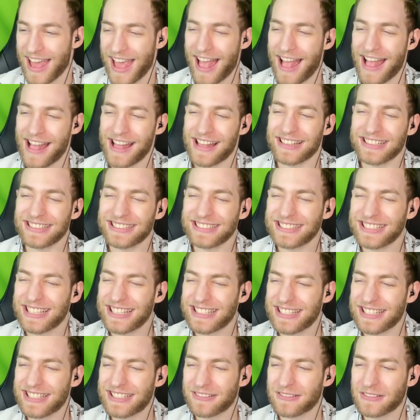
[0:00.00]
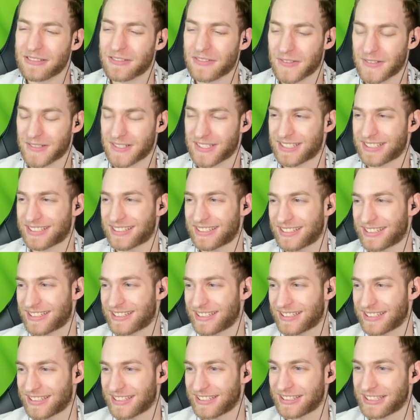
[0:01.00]
I took the Is this high road
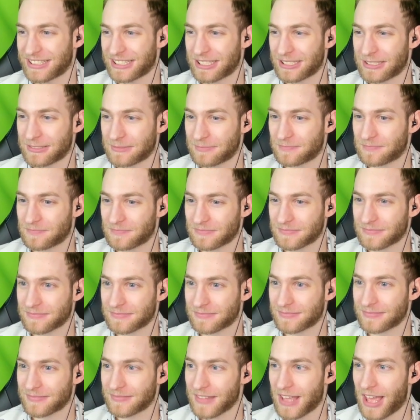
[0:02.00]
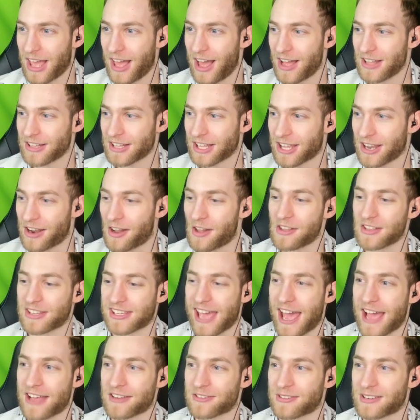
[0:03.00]
so many times, especially Ah, uh, look at all those
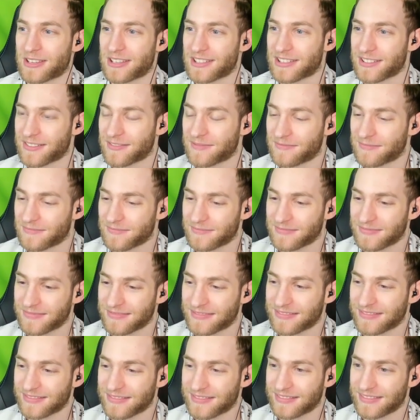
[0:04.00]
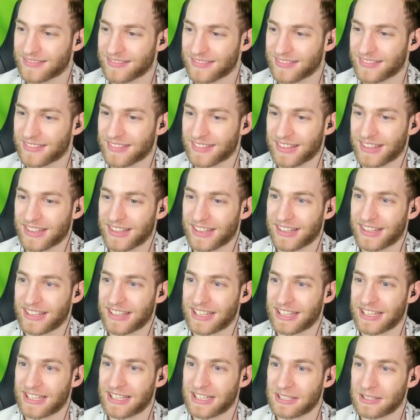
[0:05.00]
casualties. Absolutely the wrong decision to
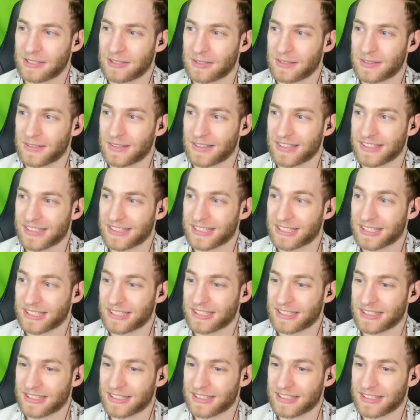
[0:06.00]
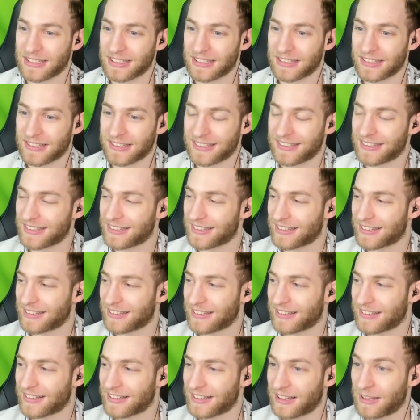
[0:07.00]
make. Yet here I am,
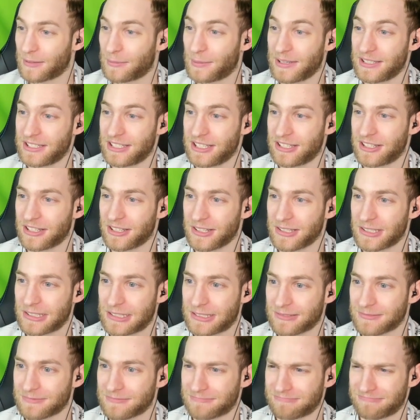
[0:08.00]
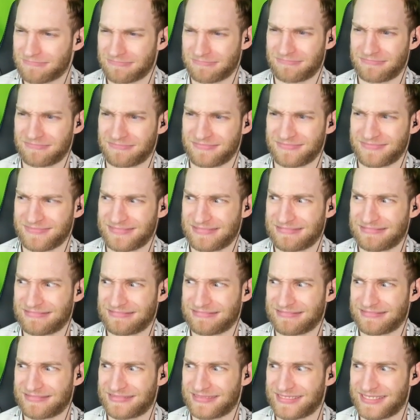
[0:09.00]
dancing Luigi on Luigi two's grave,
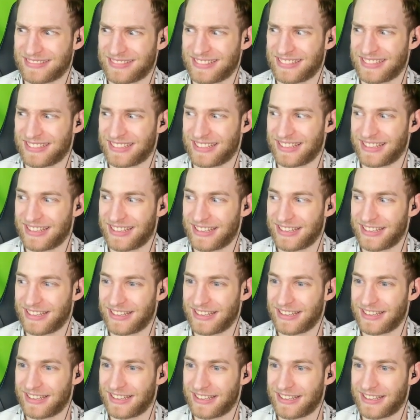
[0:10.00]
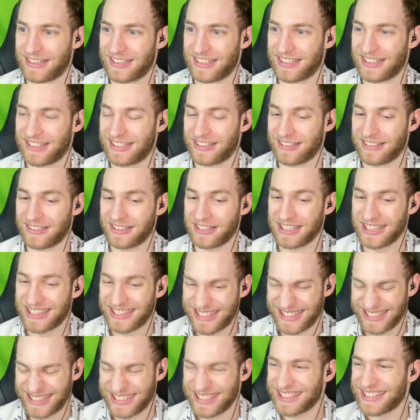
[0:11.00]
while also paying respect
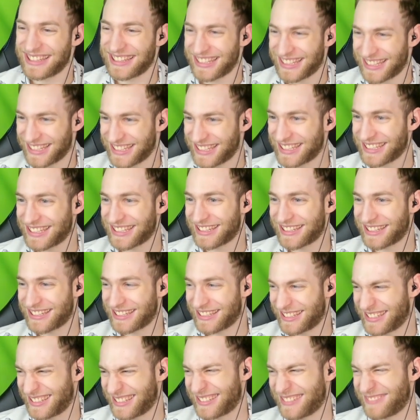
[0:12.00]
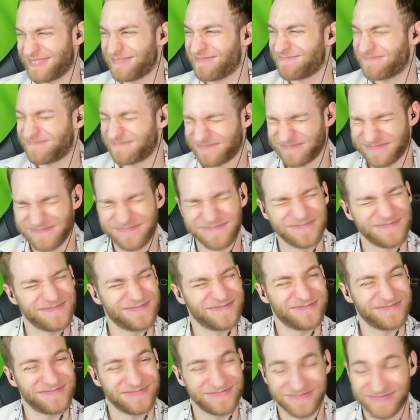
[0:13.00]
Ooh. to the countless jobs we've
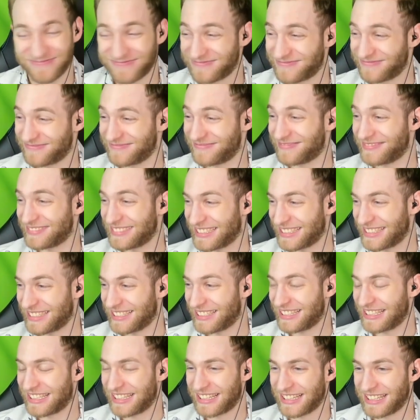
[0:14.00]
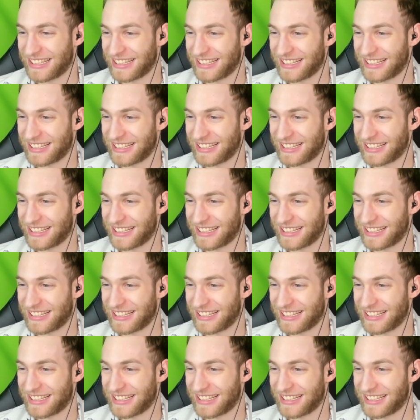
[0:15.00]
created for this cemetery.